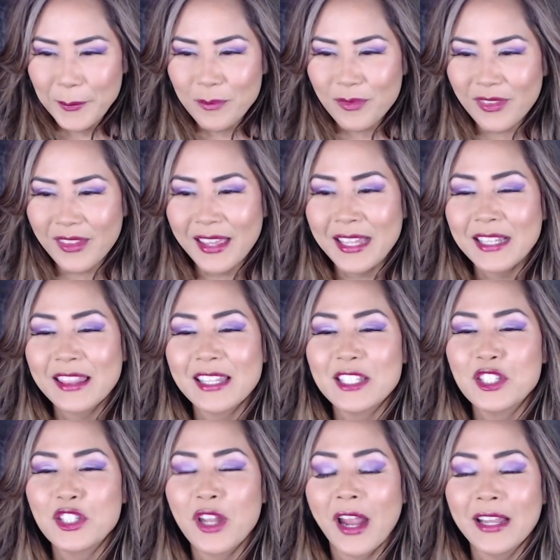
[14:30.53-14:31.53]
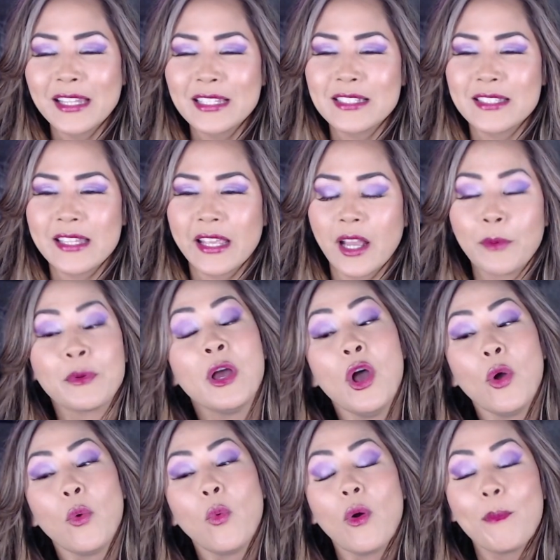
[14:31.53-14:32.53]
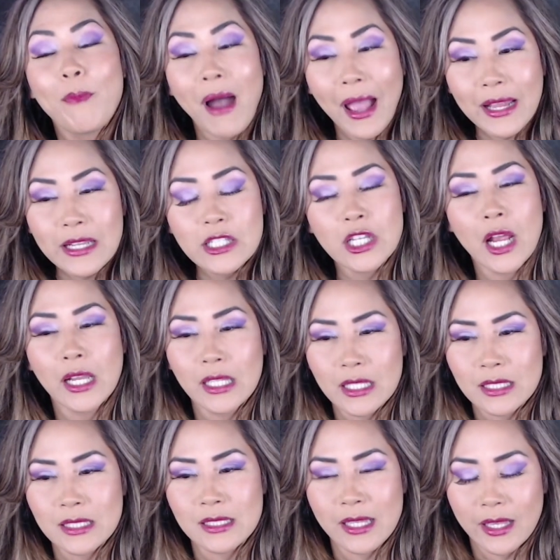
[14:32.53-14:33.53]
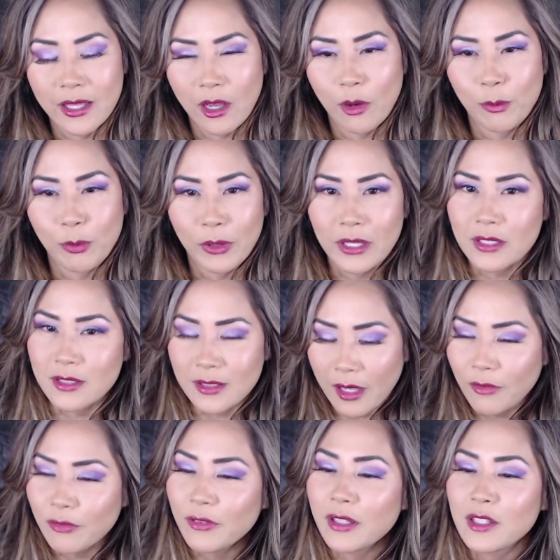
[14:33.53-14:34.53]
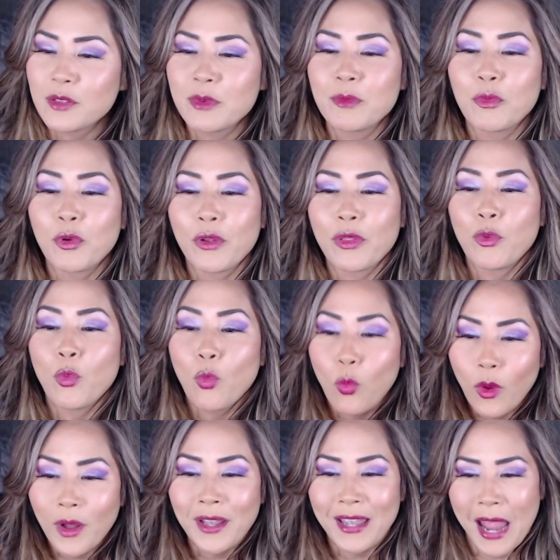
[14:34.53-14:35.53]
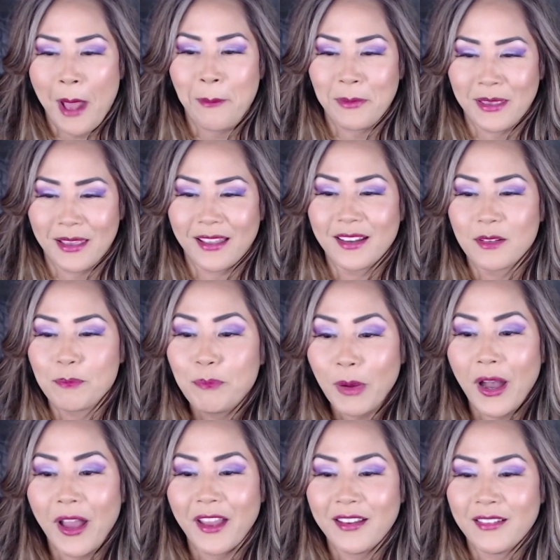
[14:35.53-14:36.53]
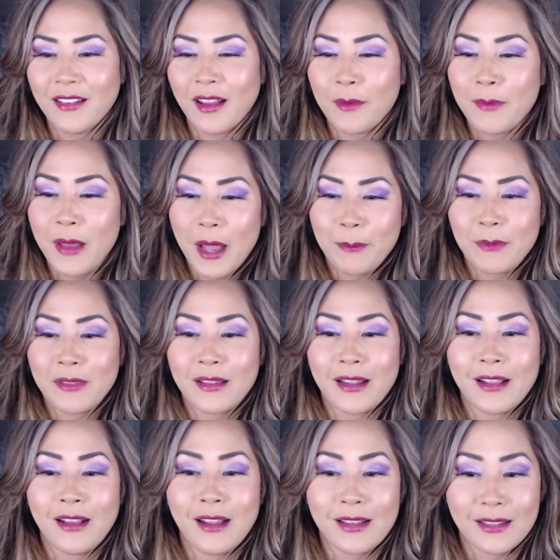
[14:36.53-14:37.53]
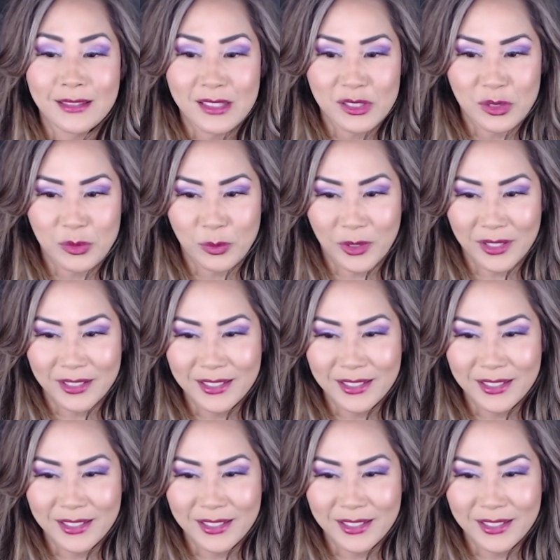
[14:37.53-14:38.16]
Like the Chinese takeout. Well, my Chinese takeout place definitely gives me more than 1 napkin. But I'm happy that I got at least 1.